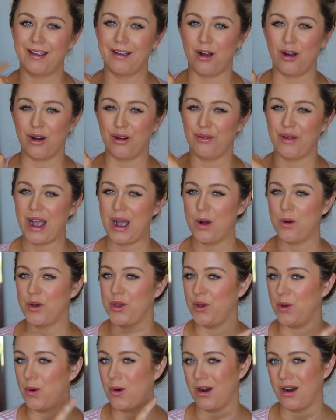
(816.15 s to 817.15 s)
carve
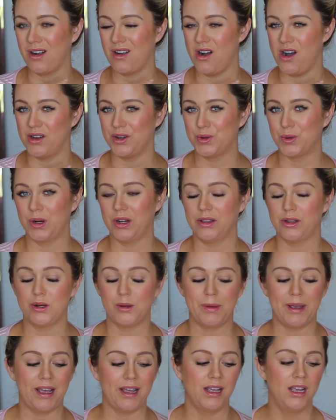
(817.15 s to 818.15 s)
out your contour a
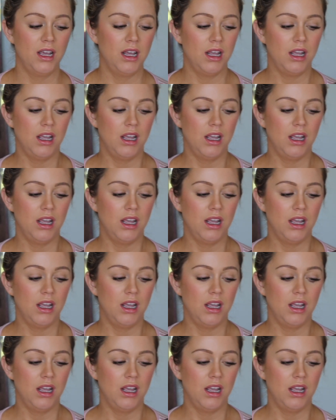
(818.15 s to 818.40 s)
little bit.